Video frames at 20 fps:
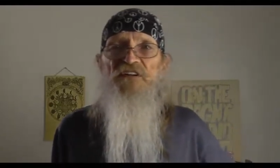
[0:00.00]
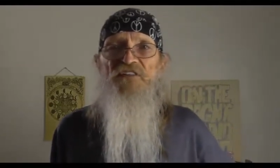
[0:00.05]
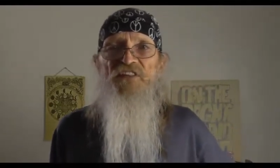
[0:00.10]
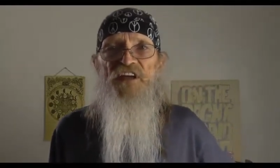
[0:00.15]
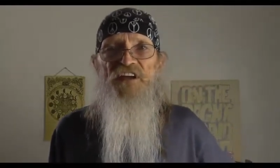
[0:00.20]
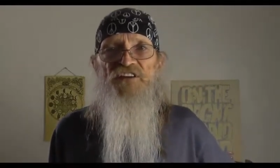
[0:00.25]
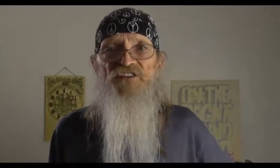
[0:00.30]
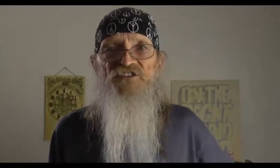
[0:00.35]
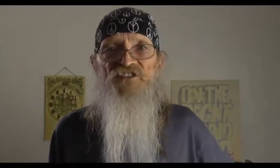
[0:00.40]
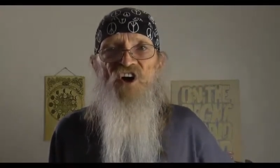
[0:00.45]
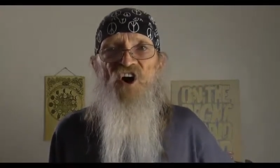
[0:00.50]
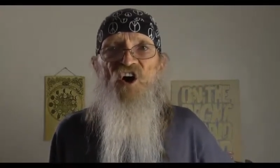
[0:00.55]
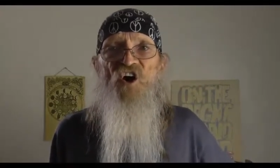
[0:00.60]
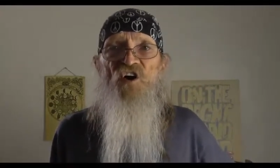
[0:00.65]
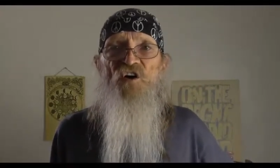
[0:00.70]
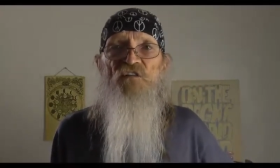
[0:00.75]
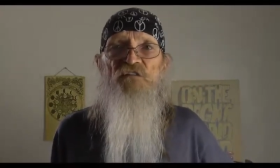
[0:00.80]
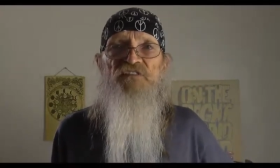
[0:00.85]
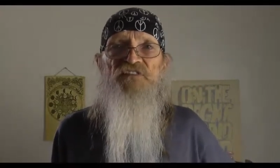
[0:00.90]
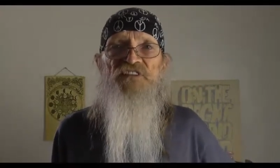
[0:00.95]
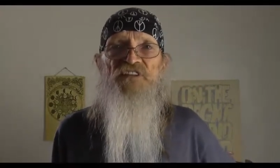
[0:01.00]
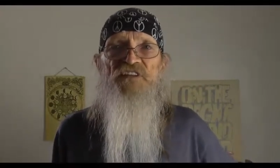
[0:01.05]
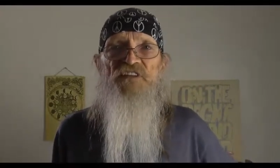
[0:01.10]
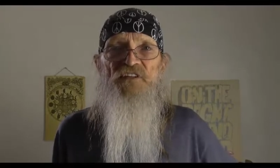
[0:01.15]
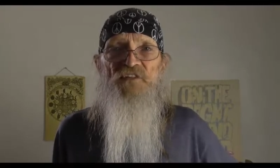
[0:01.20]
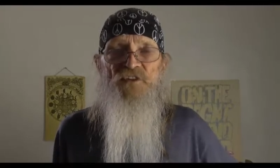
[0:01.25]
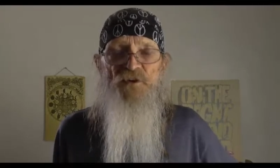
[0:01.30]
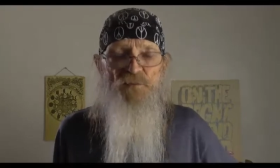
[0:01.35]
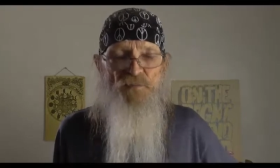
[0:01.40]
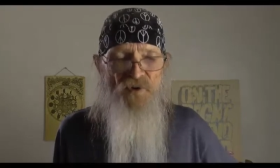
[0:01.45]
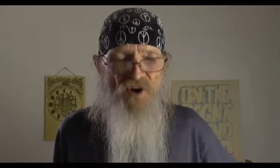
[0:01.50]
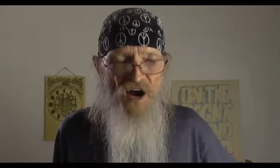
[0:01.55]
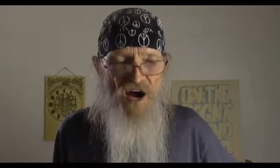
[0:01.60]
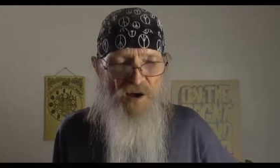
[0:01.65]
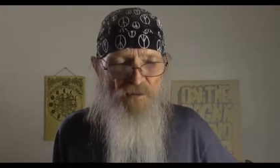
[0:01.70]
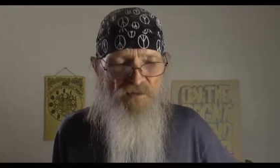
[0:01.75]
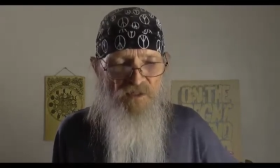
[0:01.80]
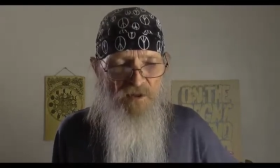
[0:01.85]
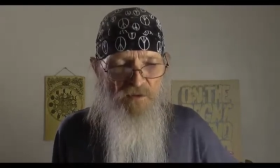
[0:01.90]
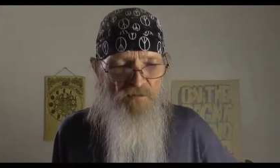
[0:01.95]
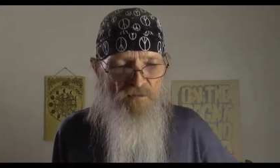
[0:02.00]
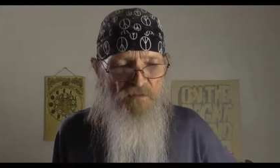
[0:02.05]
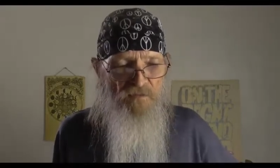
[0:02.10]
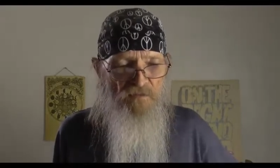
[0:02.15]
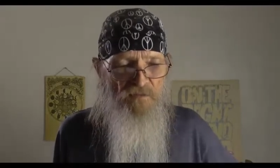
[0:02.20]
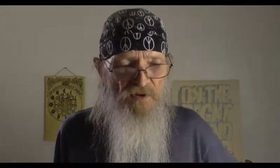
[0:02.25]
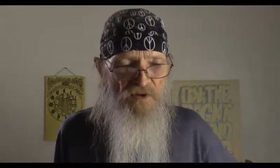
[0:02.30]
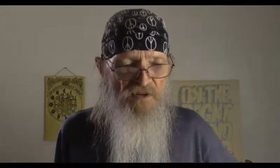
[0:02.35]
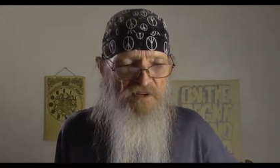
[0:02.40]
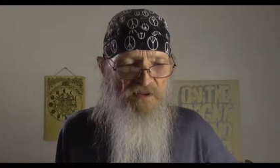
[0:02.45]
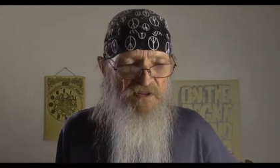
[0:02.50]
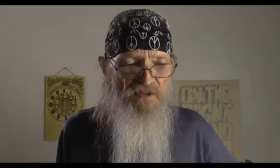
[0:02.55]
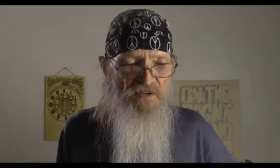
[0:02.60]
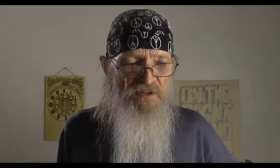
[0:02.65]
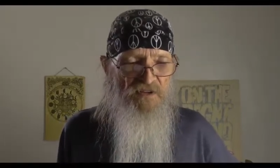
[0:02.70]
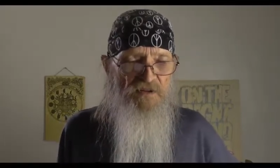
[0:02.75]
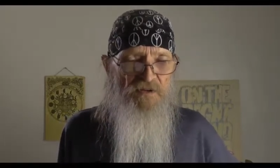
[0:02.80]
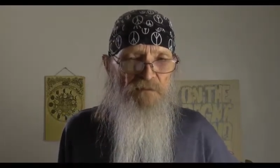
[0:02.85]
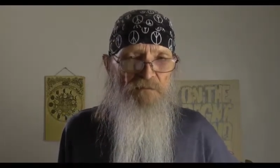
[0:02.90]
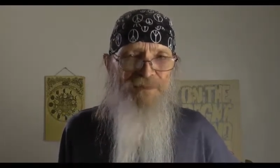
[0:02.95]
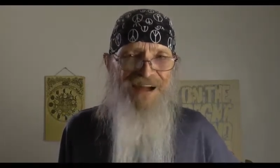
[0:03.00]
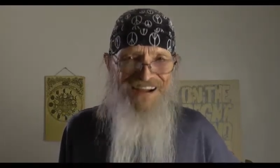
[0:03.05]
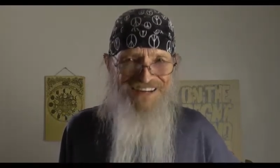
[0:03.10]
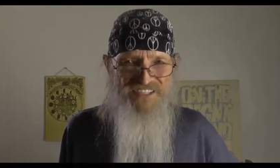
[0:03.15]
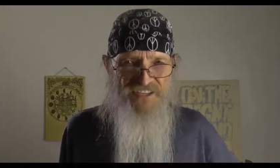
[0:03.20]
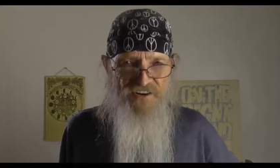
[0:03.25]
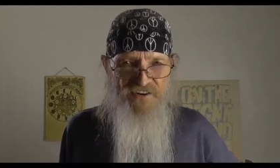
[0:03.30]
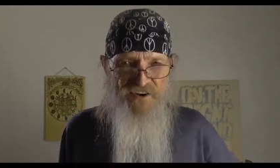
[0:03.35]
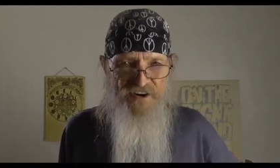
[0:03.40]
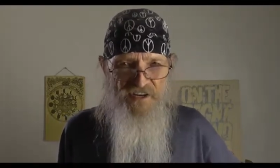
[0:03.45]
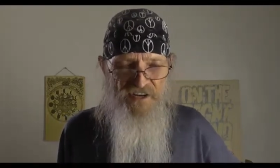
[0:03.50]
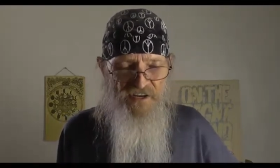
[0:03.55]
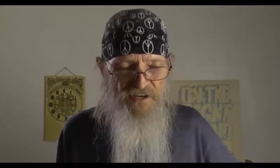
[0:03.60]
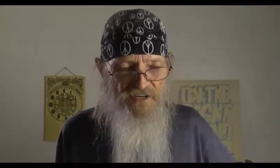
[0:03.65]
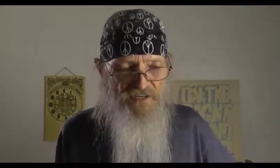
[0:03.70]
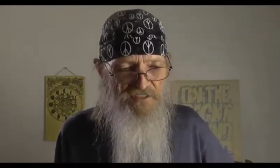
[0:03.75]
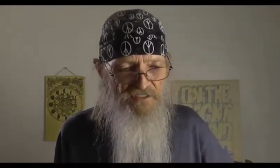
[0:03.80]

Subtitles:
They solved the problem, bacteria.